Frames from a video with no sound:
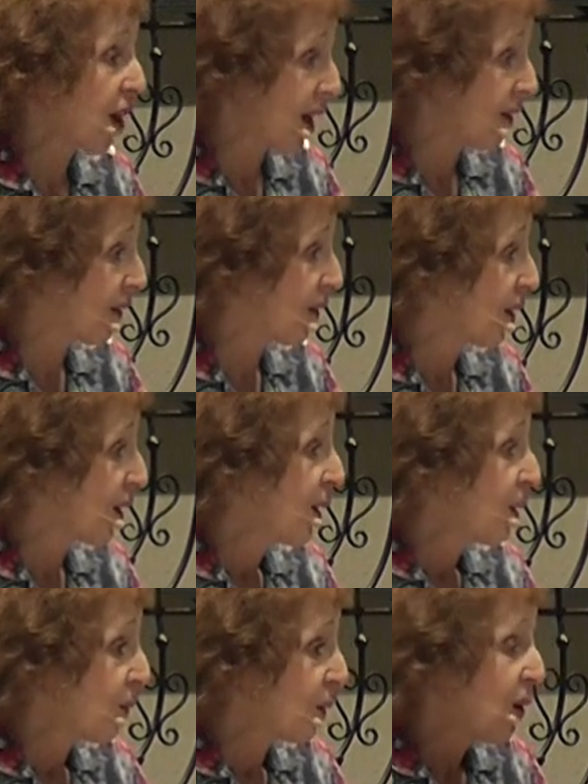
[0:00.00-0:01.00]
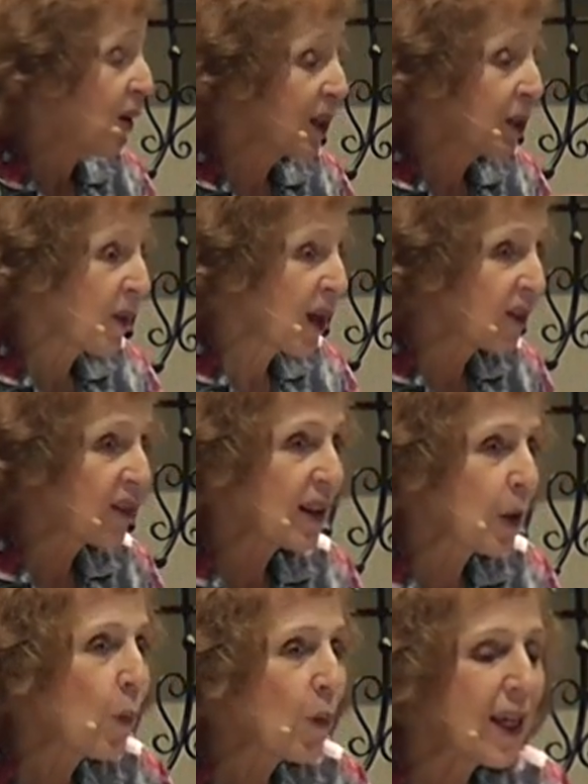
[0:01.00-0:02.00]
us. We're calling them out so
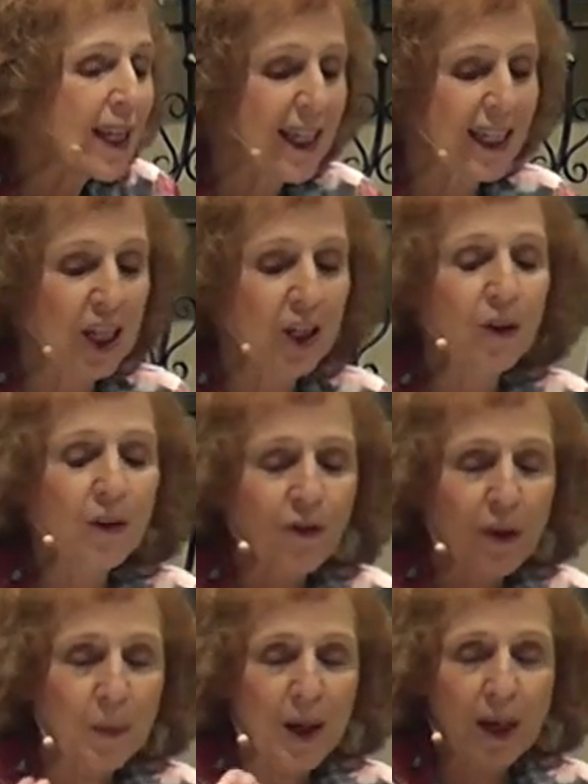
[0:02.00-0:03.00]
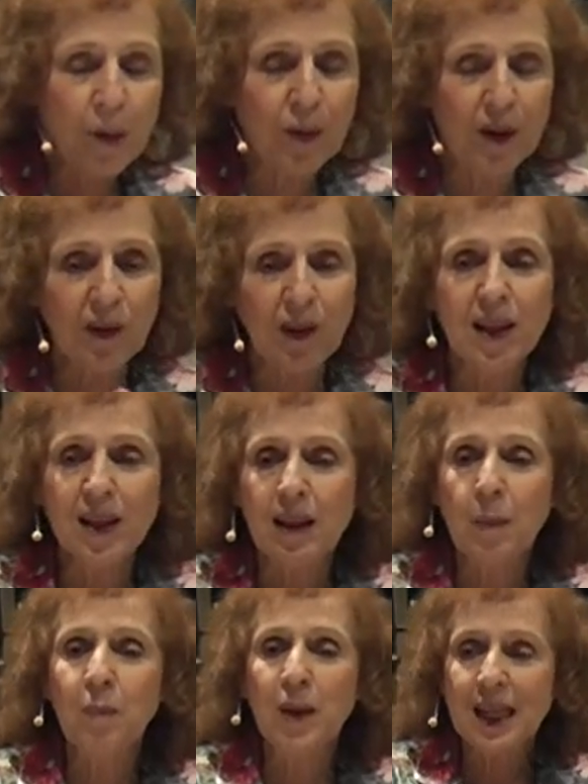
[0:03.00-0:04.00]
that we can learn from it. And we saw that
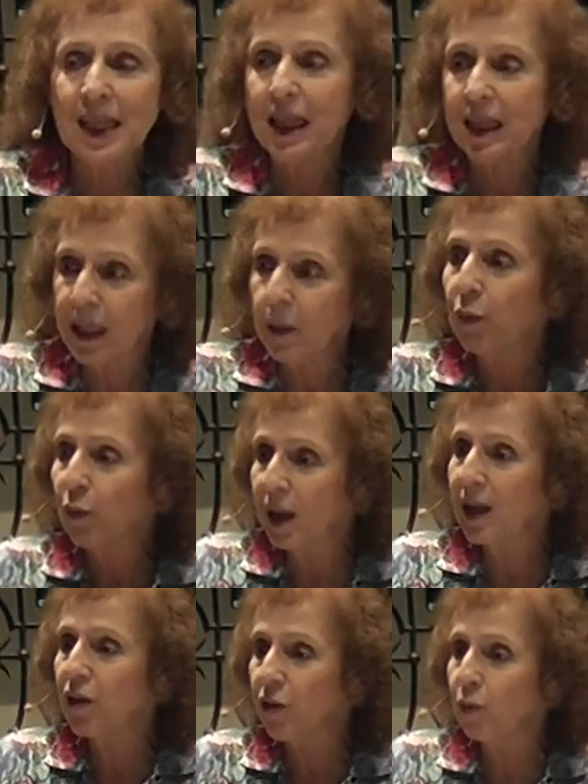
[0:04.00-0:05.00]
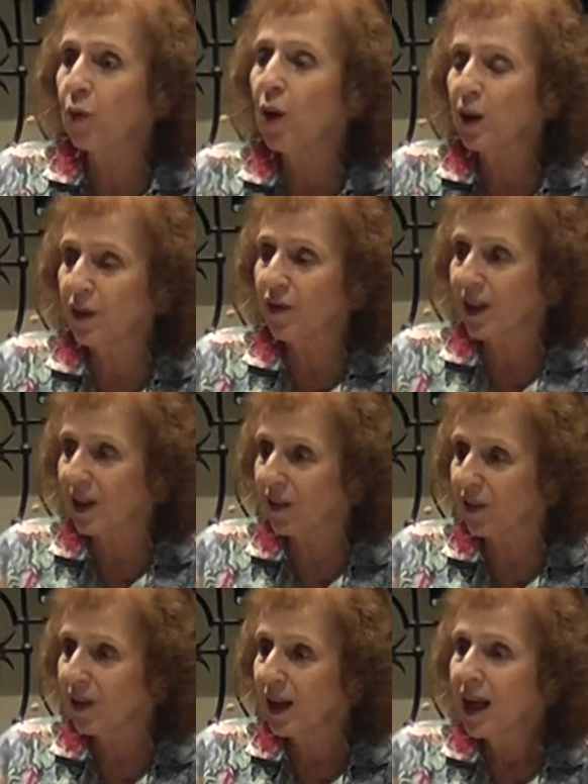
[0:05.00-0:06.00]
the main theme running through all of
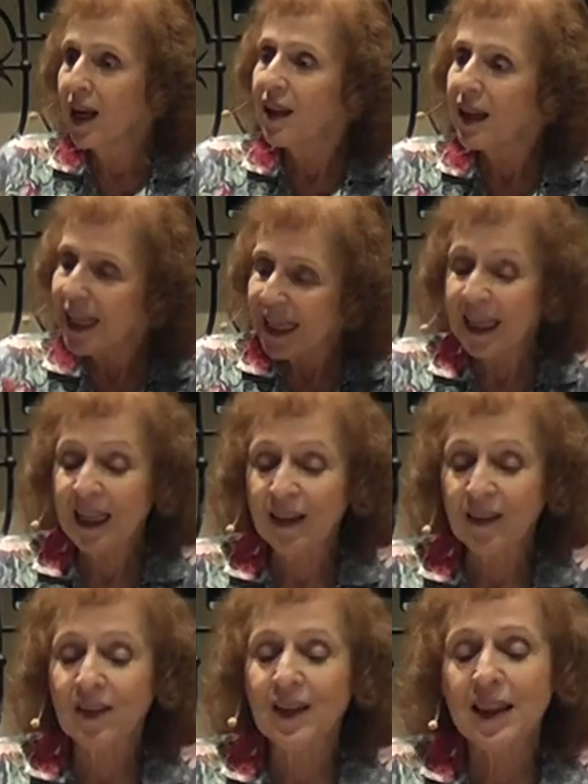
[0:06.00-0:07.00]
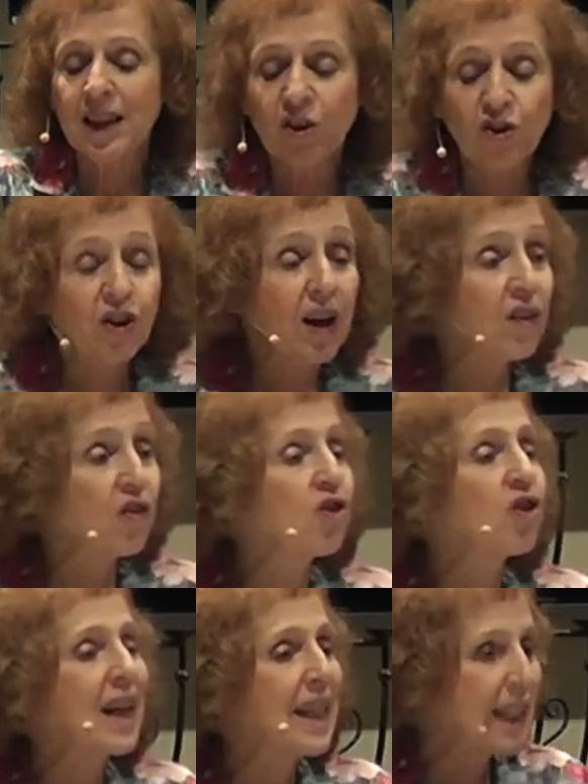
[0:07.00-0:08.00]
this is that the
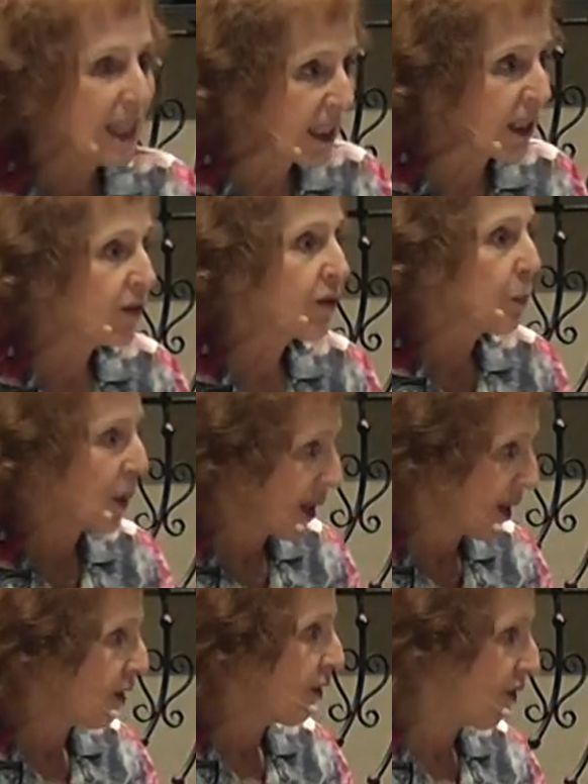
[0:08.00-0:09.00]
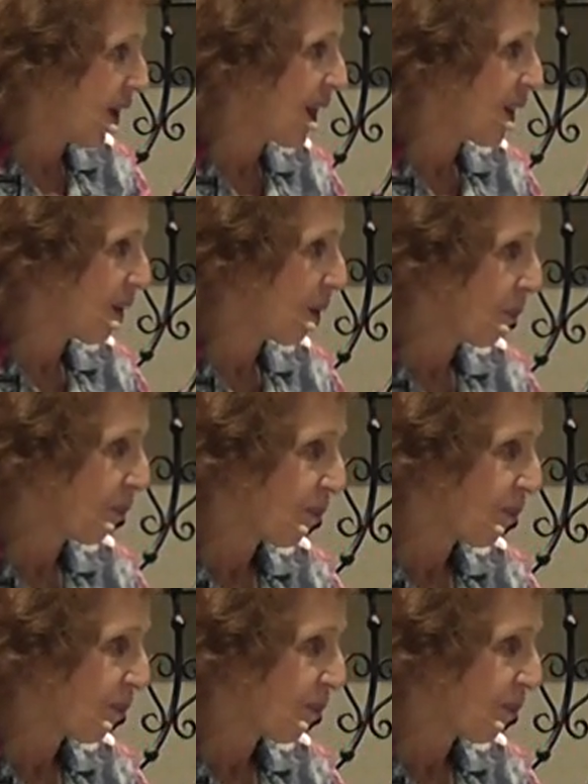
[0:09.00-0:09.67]
just shall live by their faith.